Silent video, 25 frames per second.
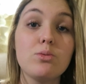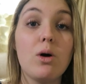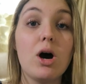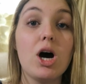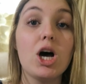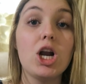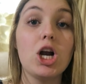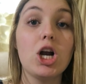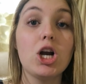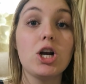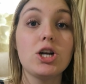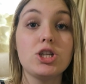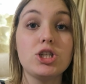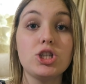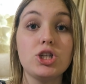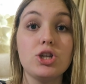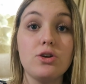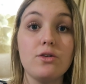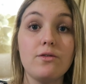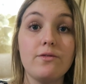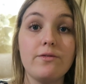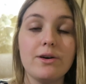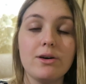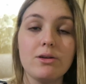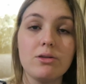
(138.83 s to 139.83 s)
water
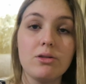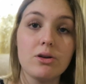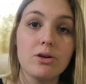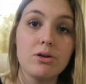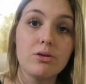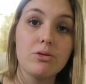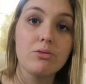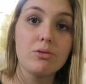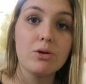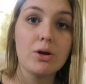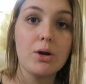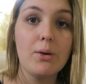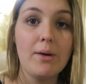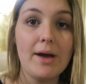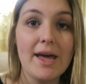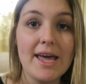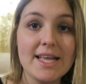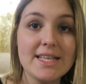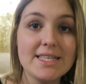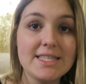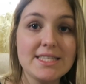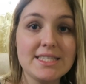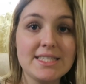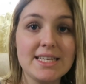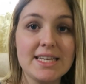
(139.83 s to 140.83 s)
to filter through
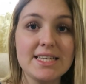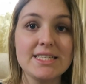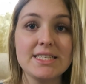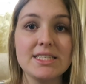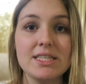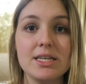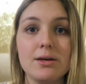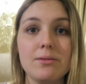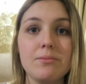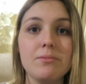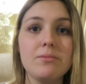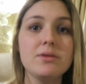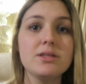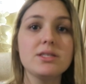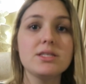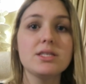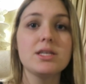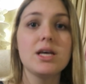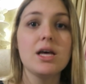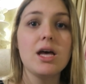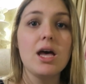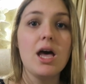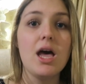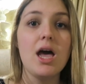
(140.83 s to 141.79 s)
its systems,